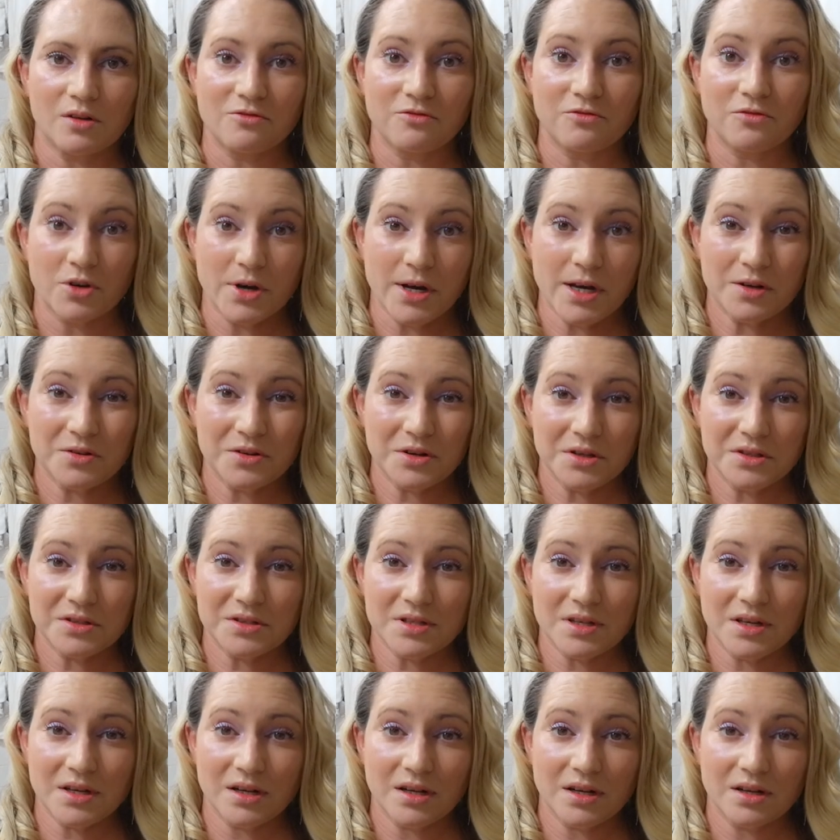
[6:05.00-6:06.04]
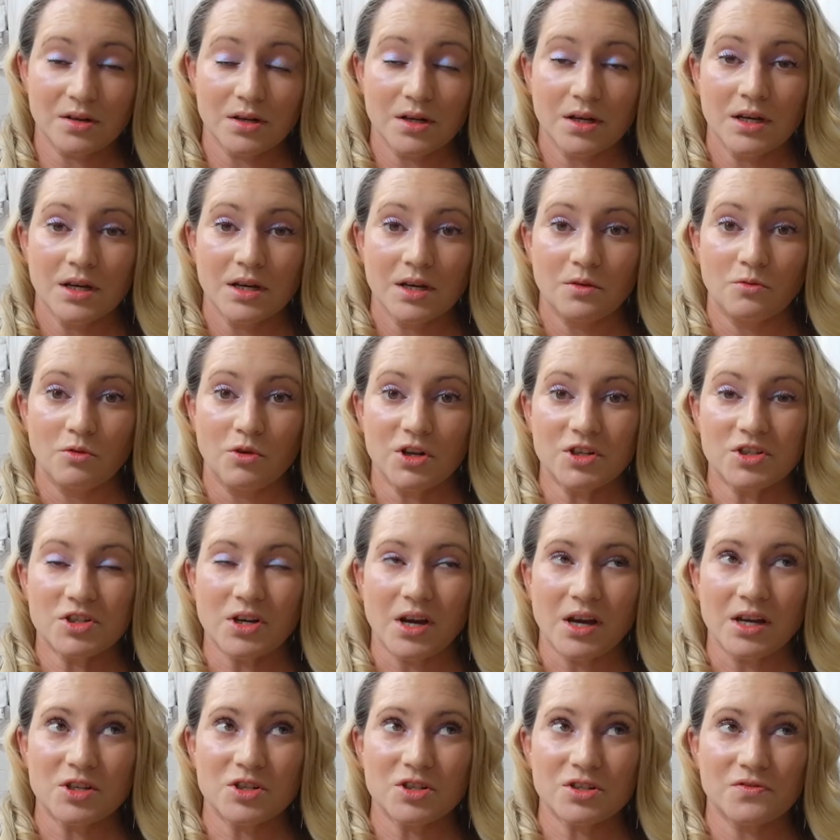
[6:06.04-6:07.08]
of fragrance in it, which
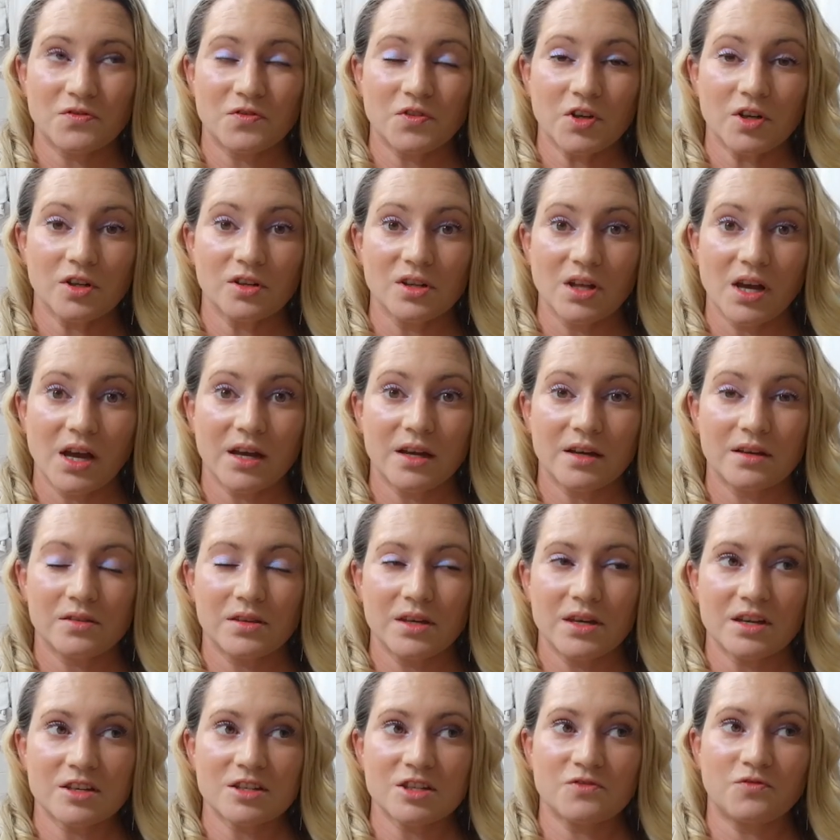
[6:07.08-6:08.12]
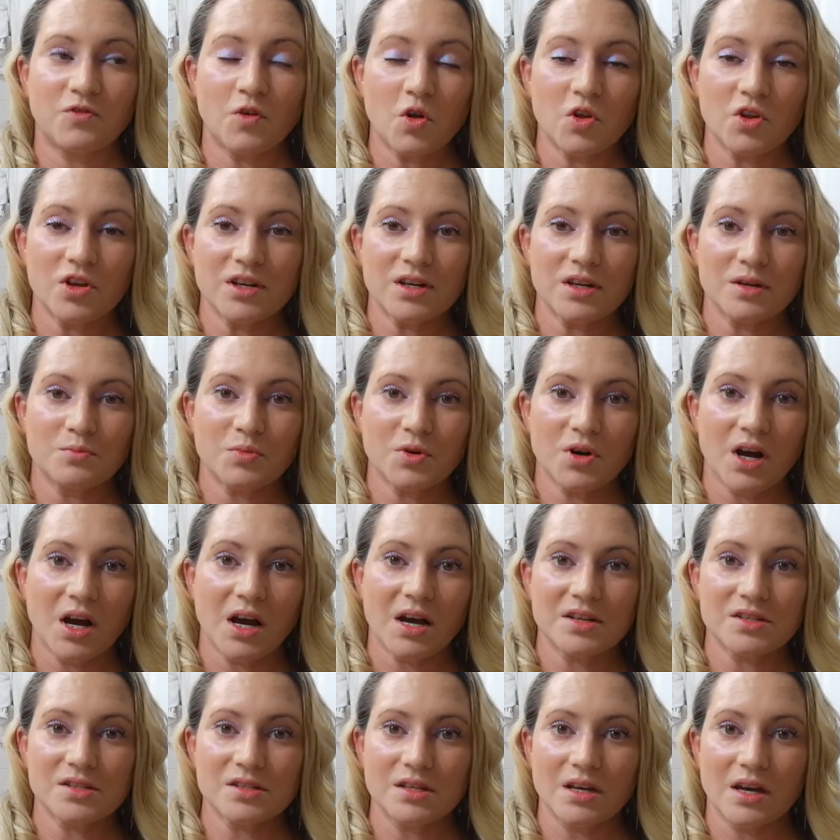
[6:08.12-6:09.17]
I just feel like the exfoliating
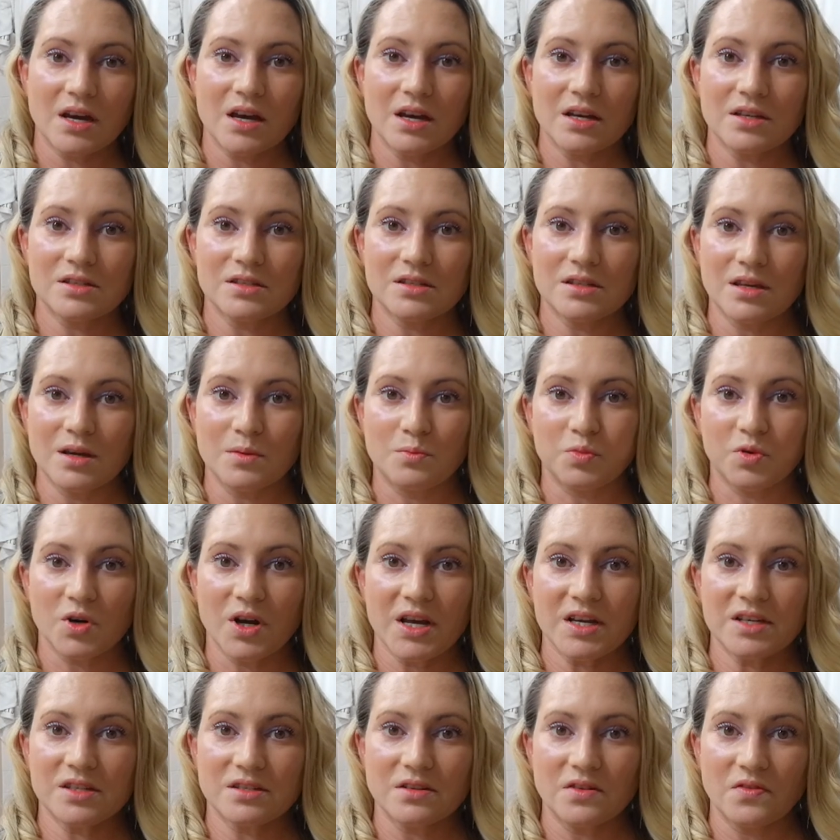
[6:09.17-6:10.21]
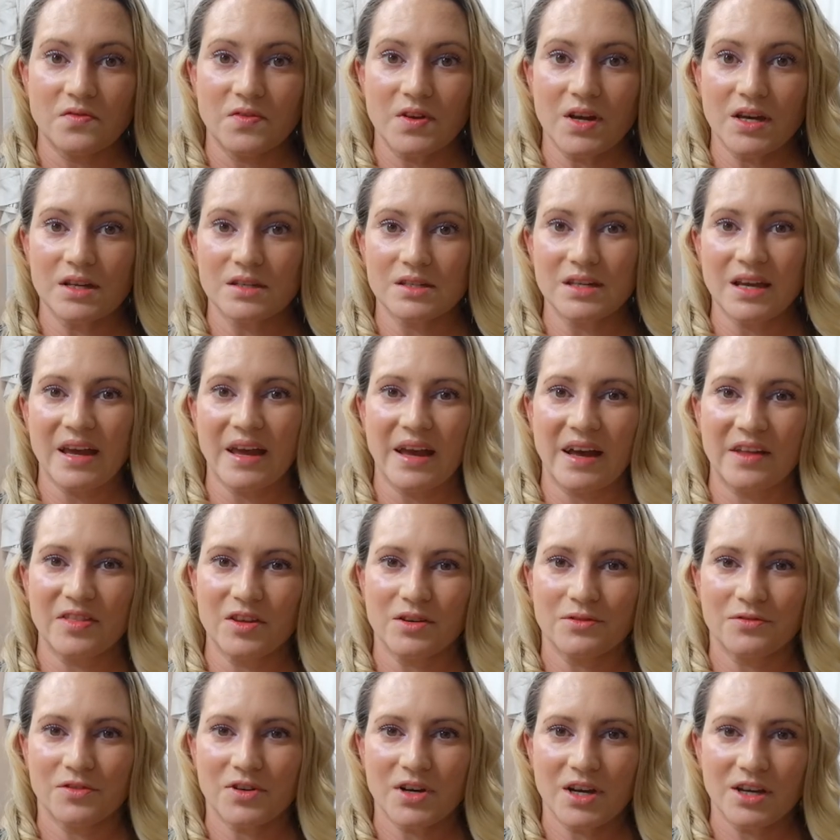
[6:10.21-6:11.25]
process, the abrasiveness, and
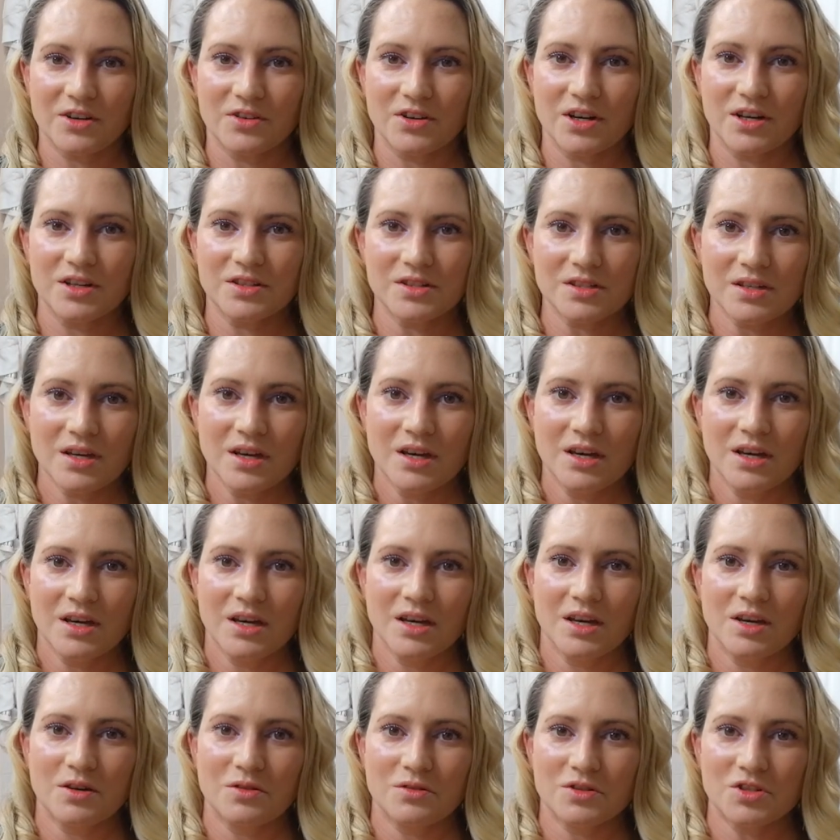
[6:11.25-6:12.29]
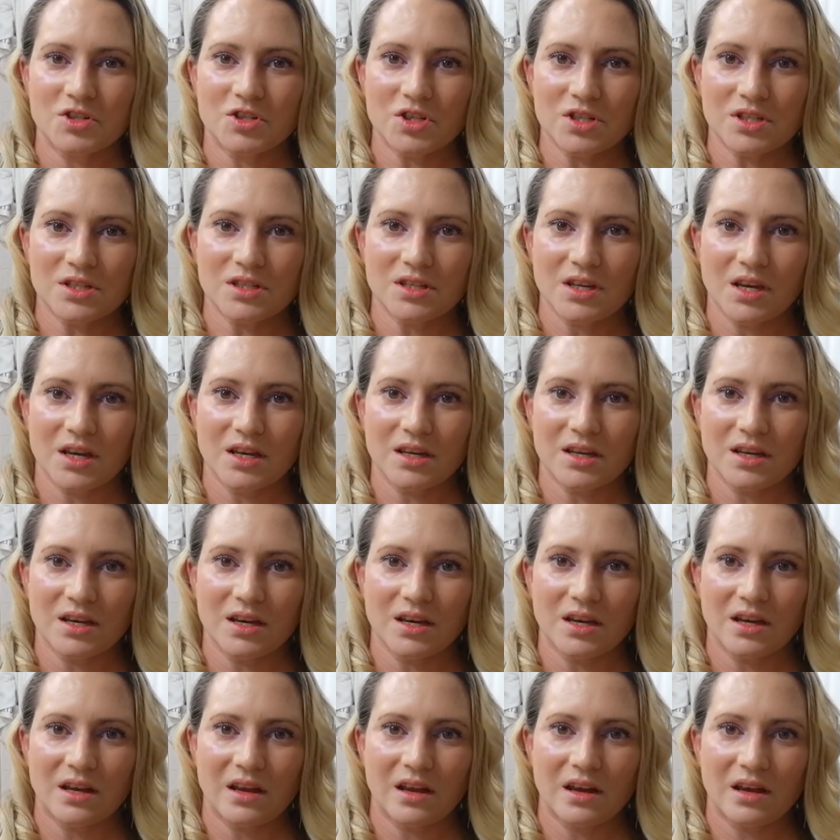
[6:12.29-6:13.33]
the fragrance, it was just like
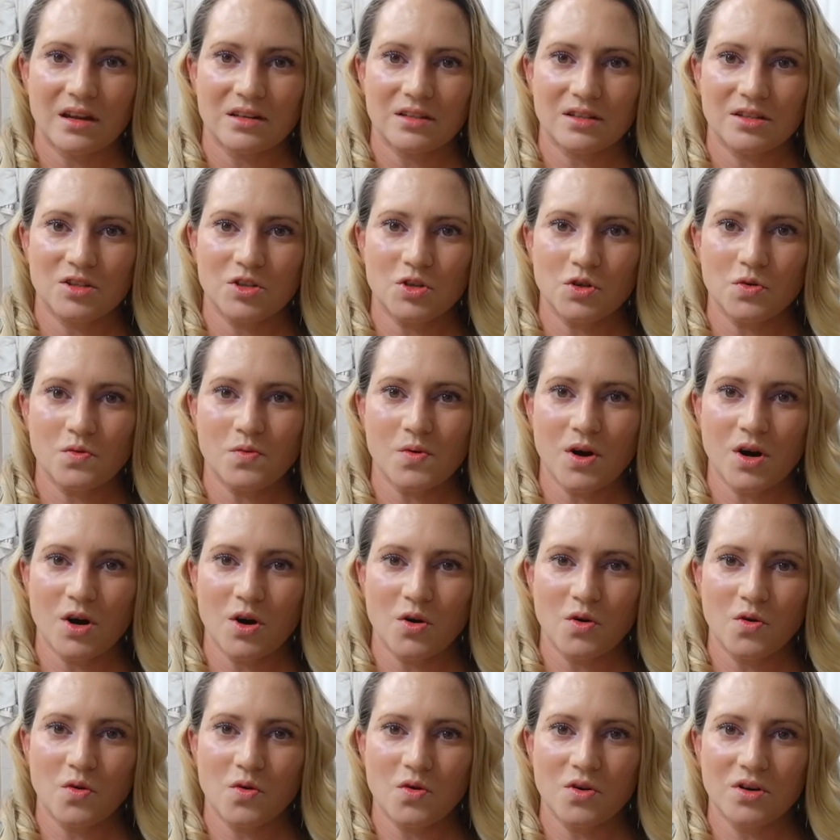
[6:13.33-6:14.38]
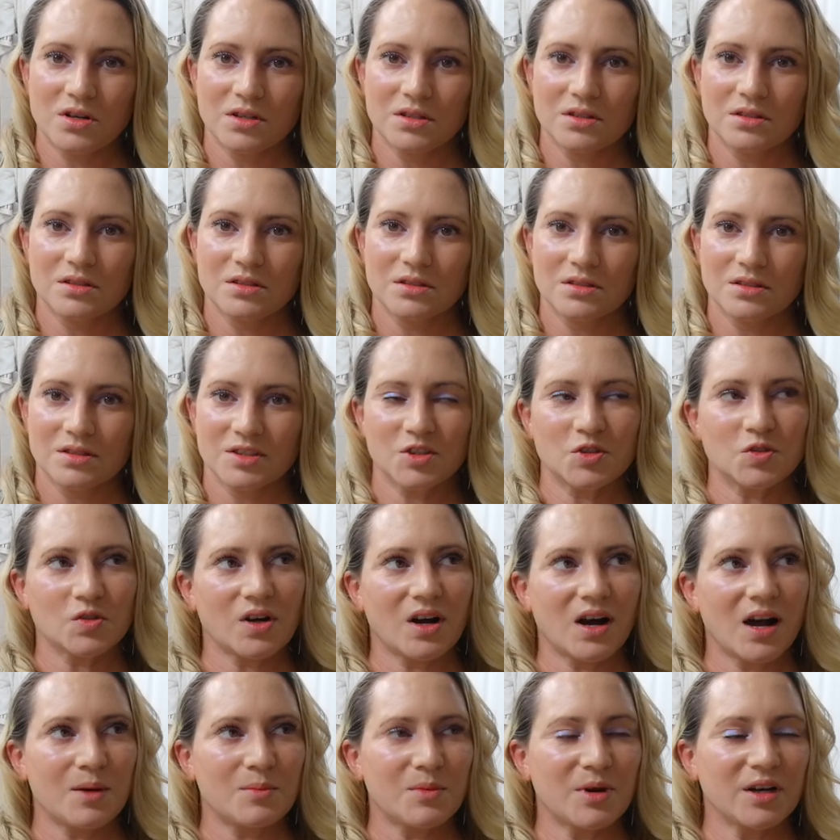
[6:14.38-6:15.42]
a duo
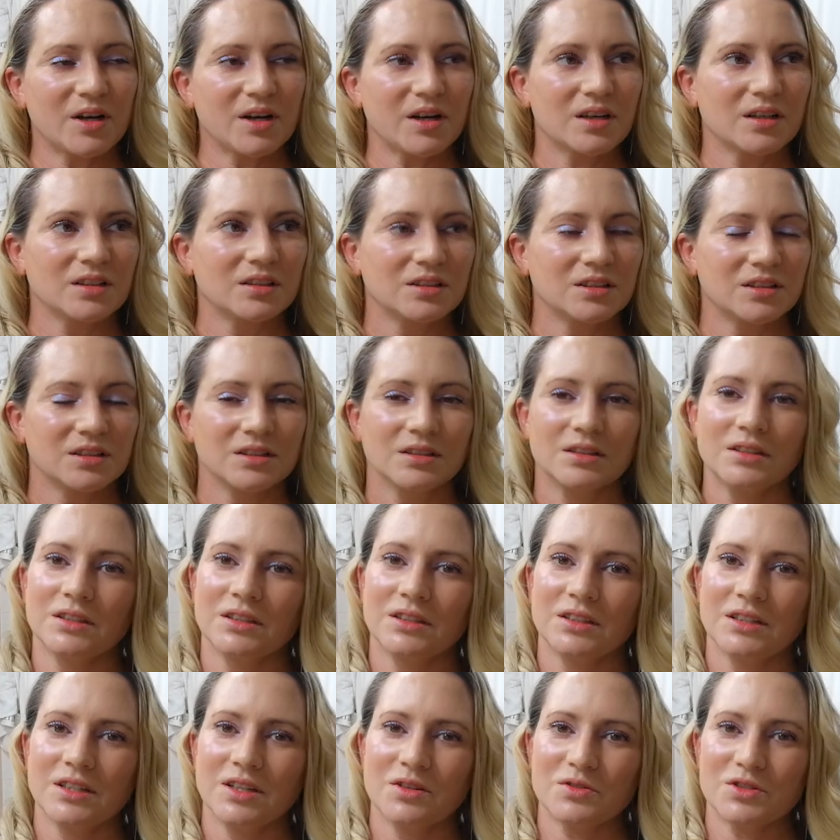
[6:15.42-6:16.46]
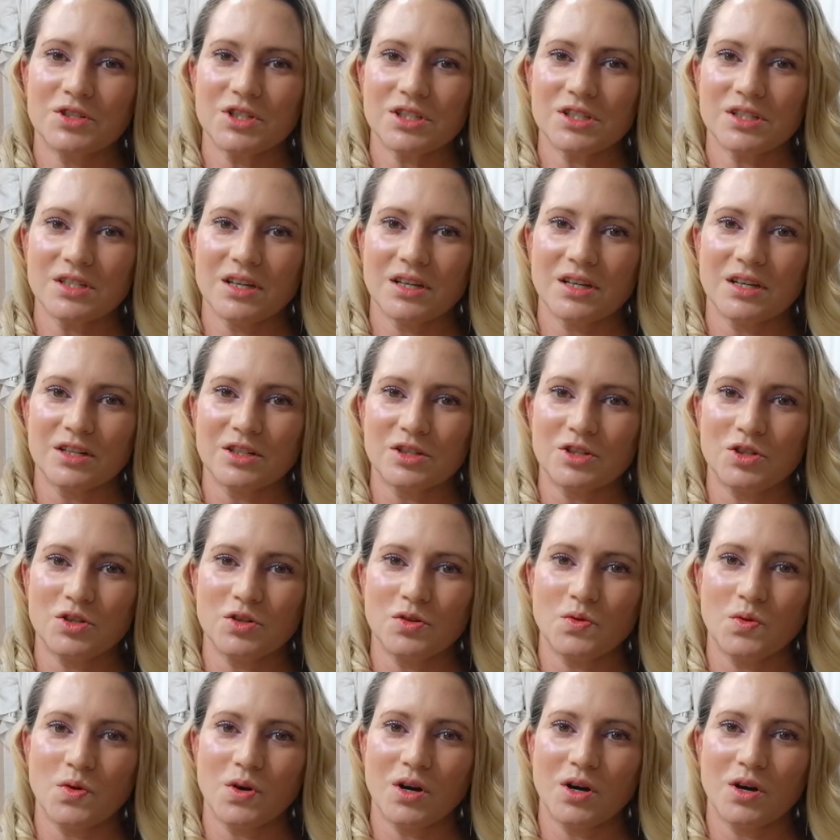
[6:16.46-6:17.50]
drama. It was just like a
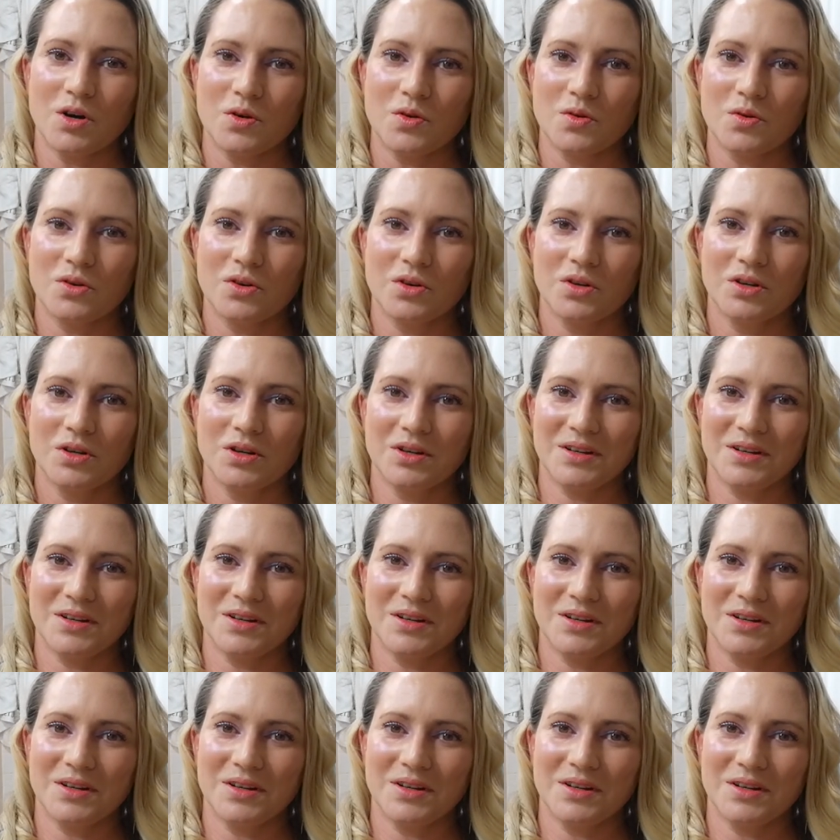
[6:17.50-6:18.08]
duo.